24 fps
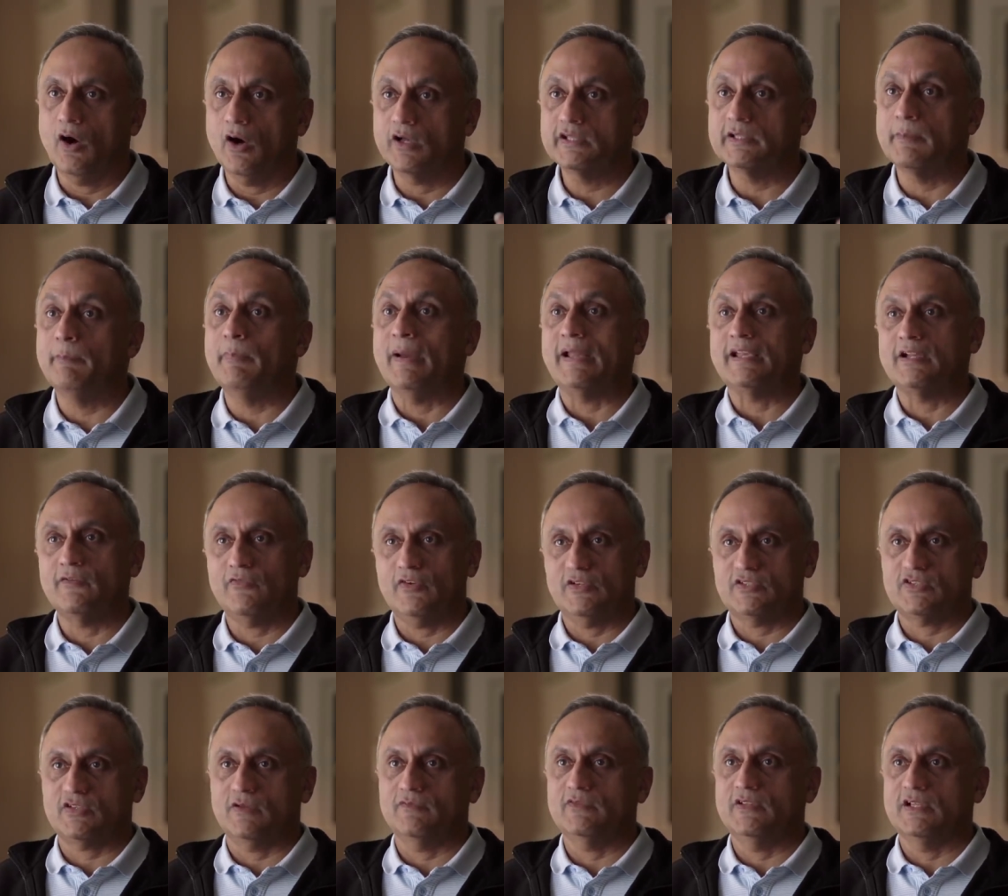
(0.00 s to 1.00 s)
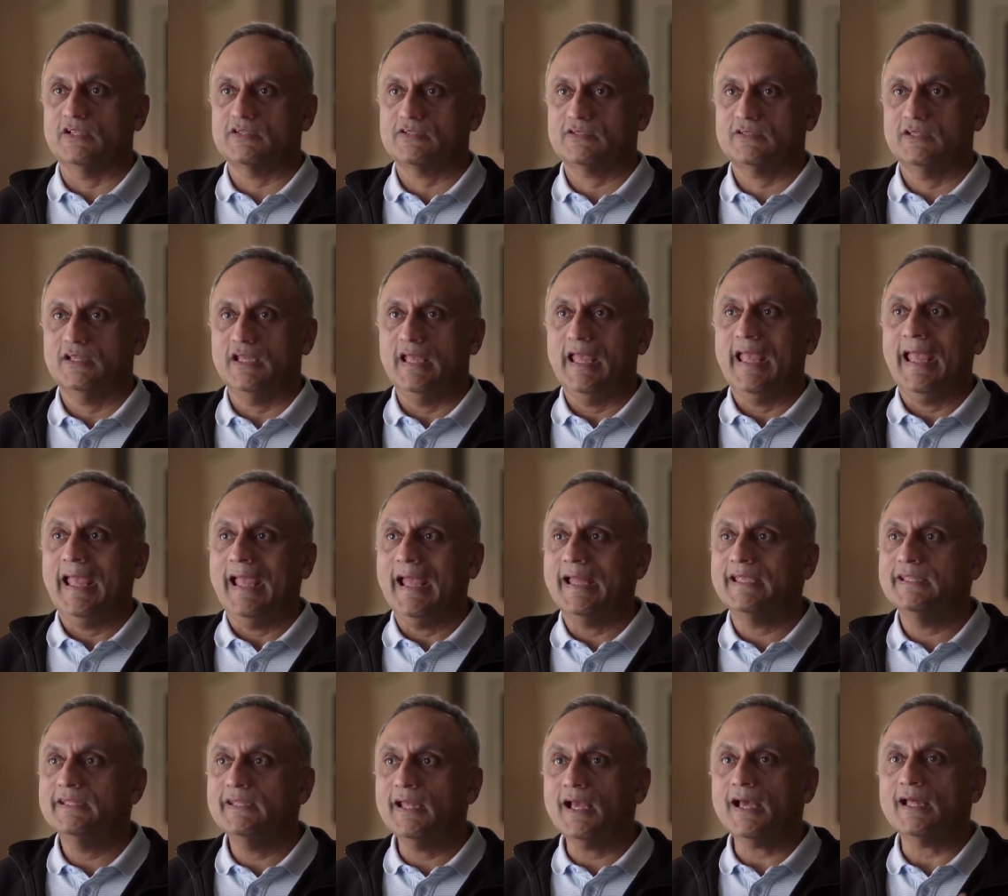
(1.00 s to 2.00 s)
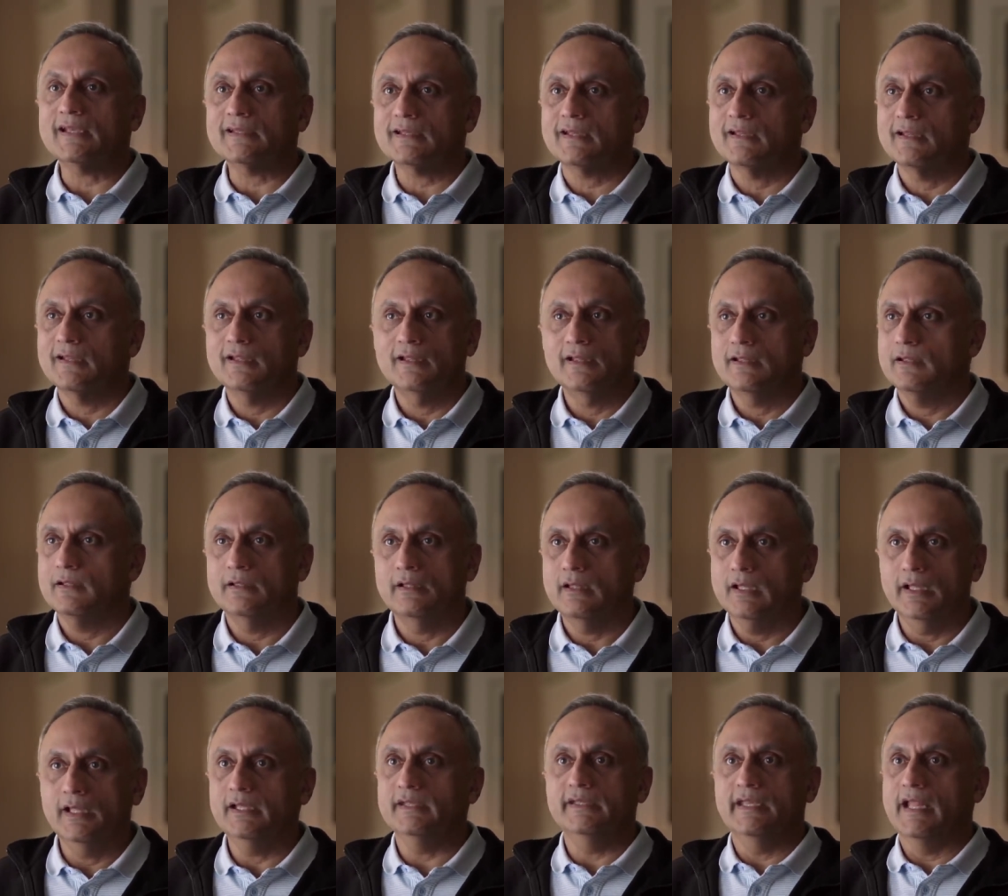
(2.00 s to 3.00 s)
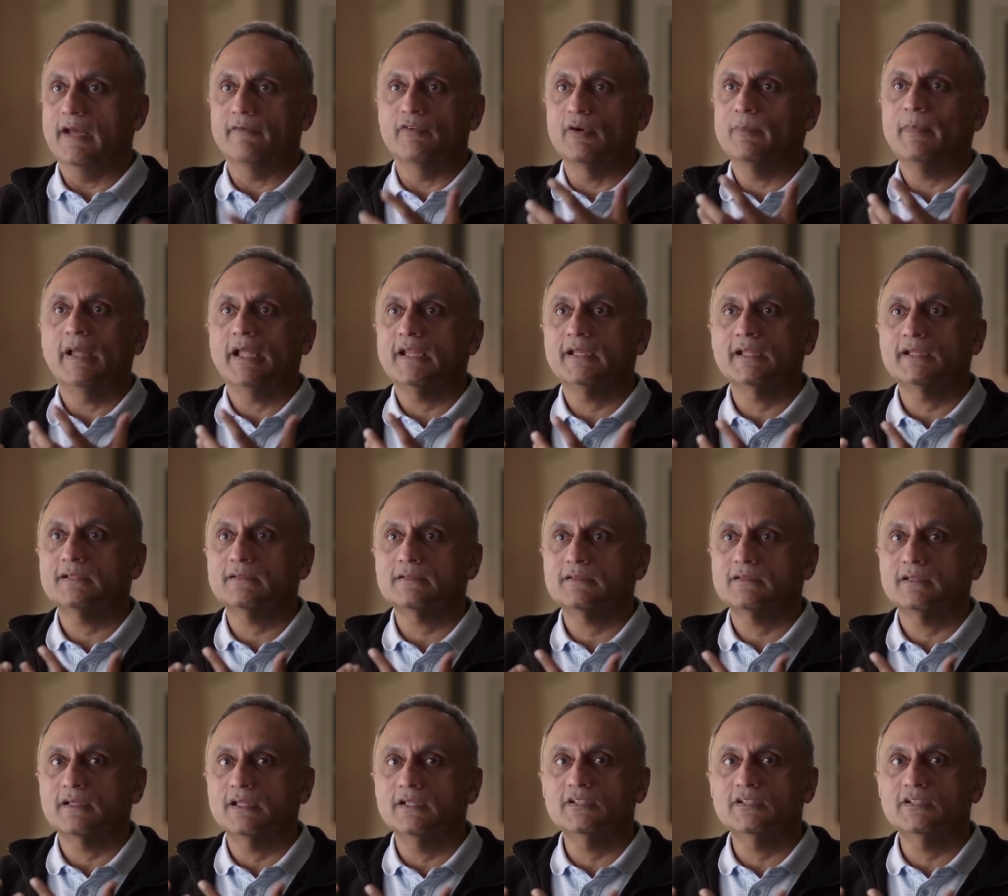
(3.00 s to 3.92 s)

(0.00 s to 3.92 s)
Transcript: on the benefits of this. And yet, it never made it